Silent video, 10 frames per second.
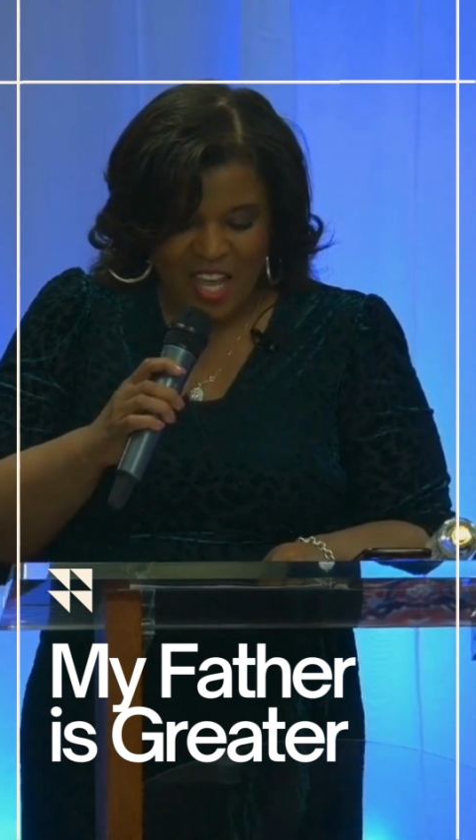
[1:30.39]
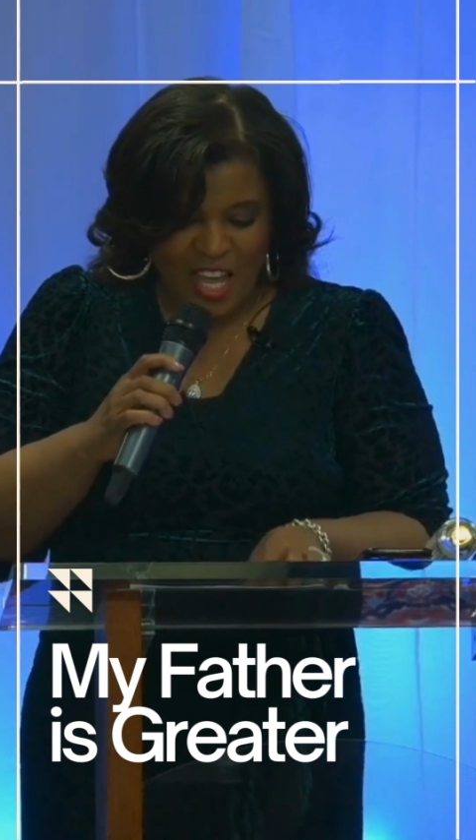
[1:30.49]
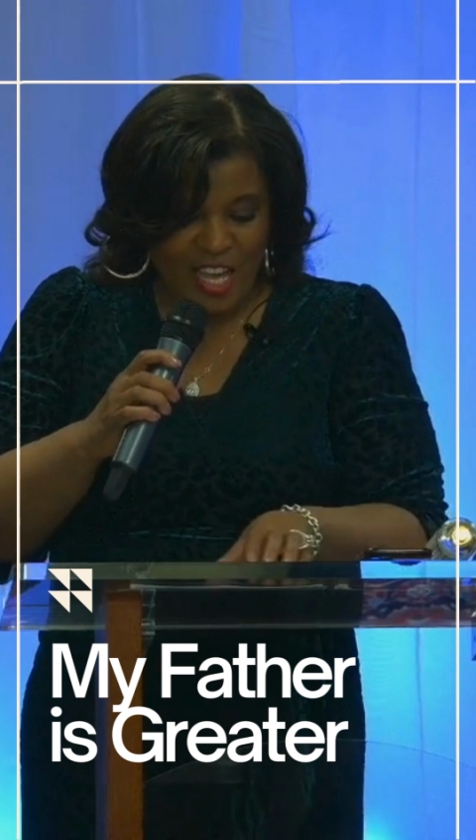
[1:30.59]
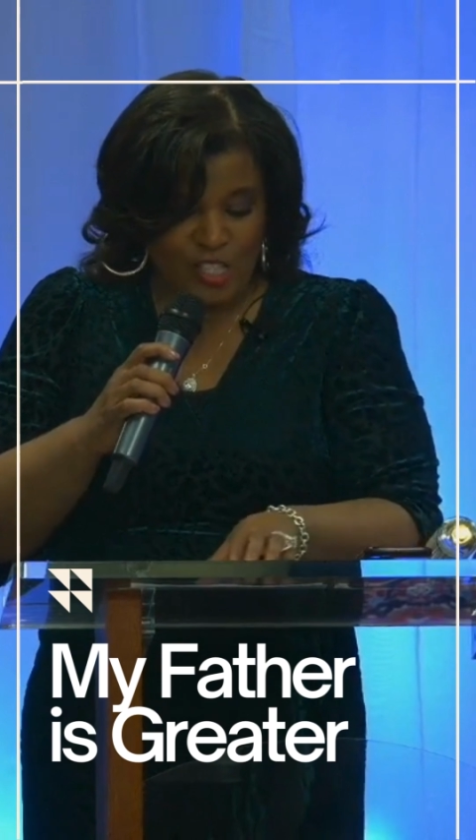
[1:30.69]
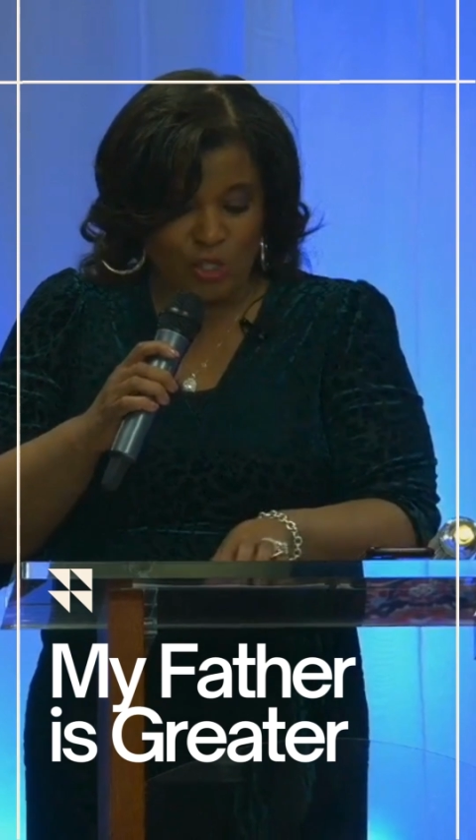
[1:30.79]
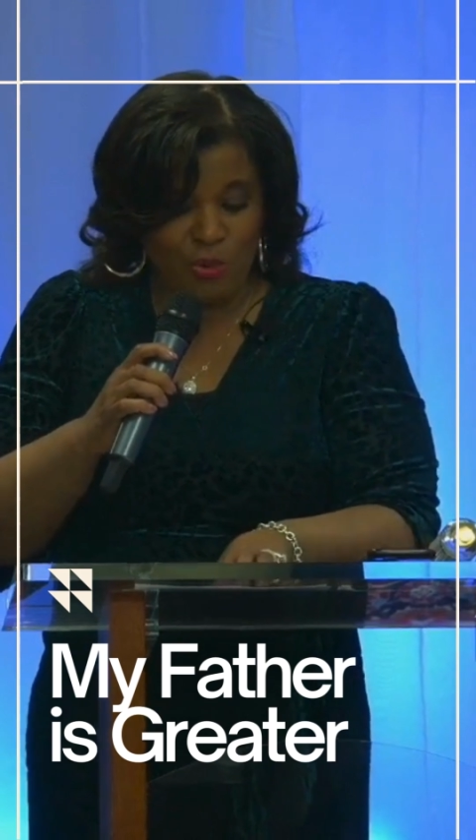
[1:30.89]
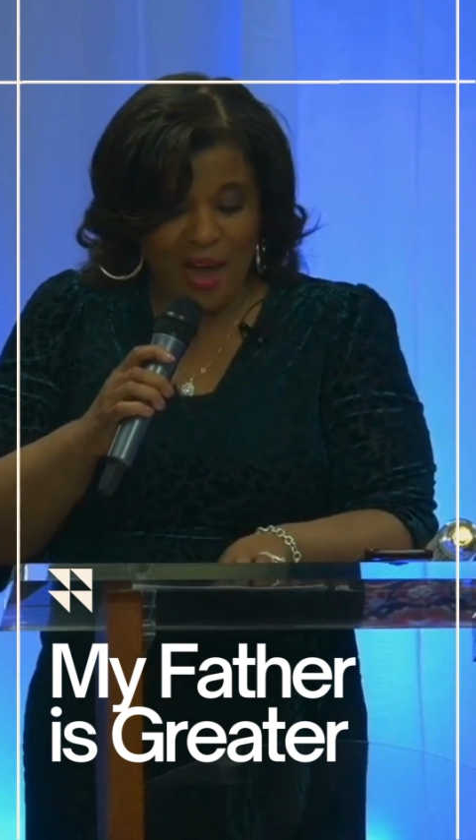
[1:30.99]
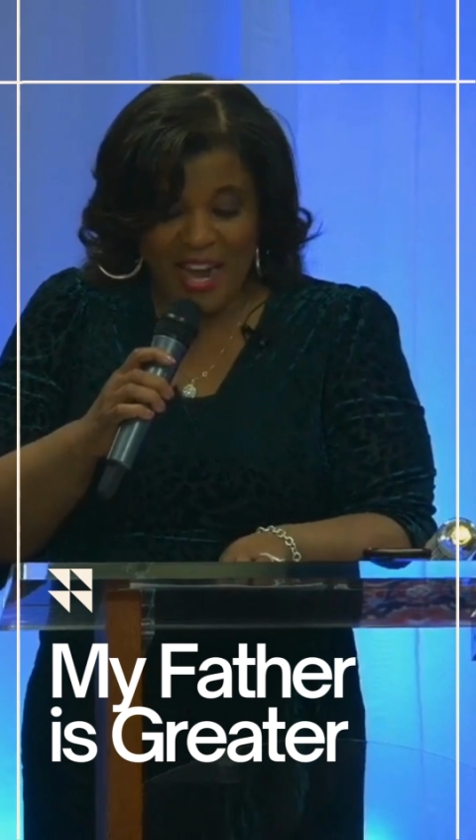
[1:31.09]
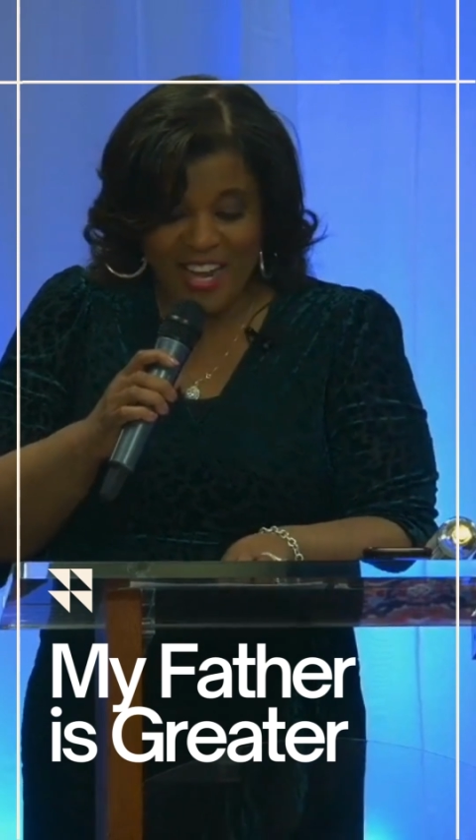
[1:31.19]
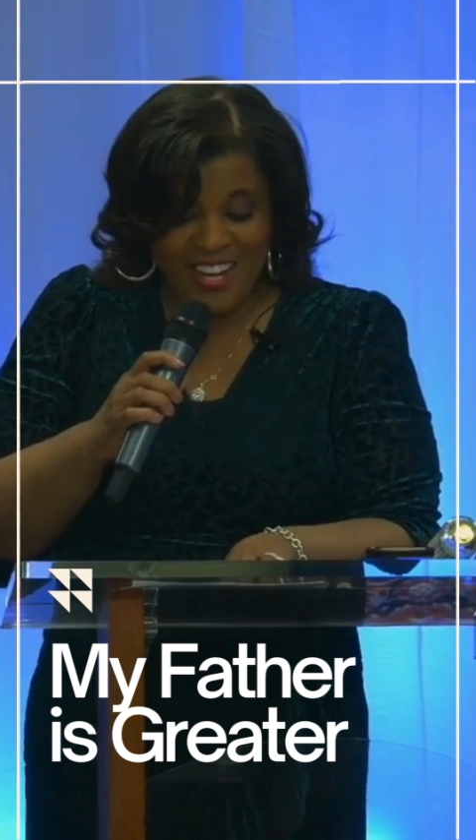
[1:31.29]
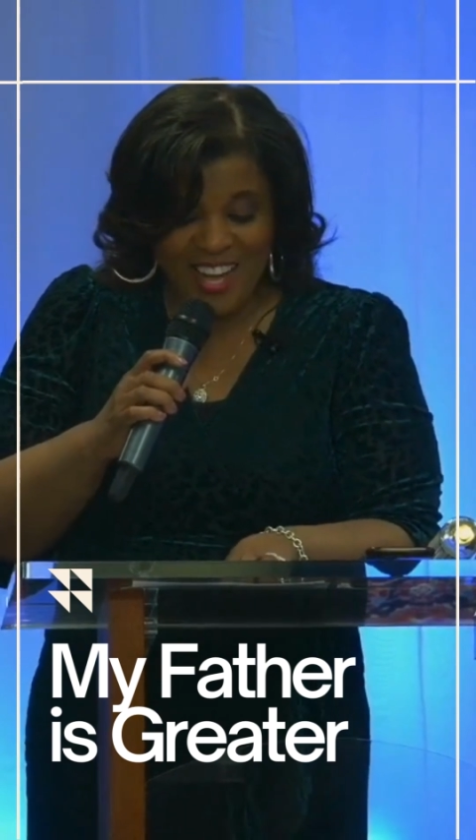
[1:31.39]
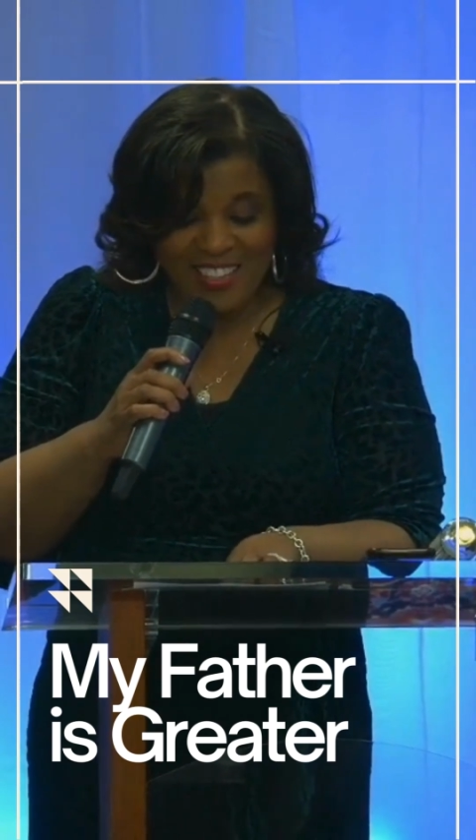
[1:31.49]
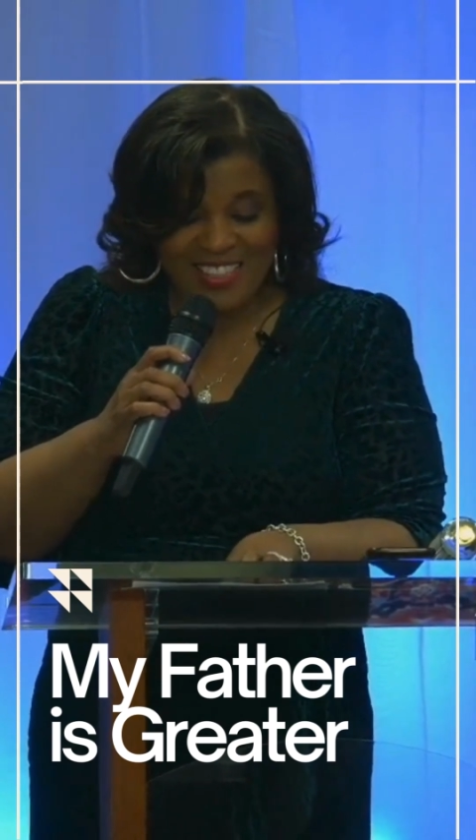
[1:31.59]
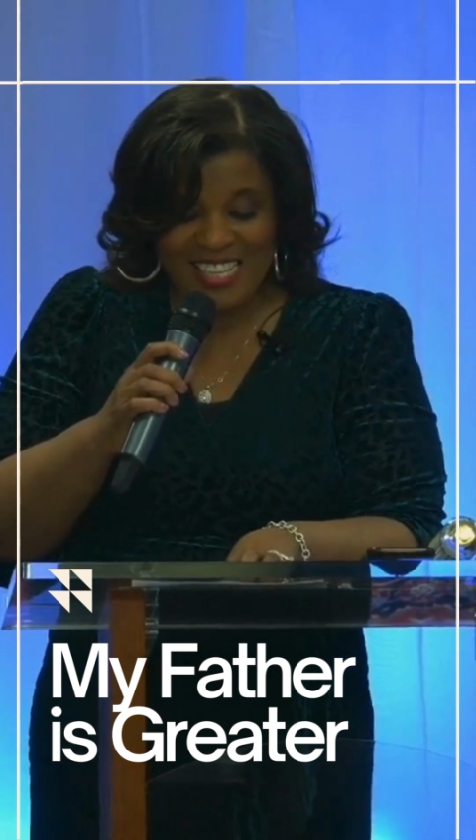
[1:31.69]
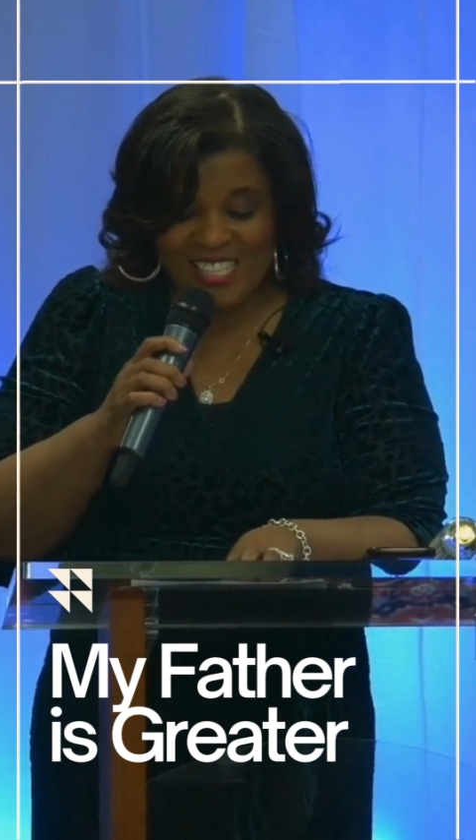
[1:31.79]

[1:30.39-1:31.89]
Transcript: He's greater than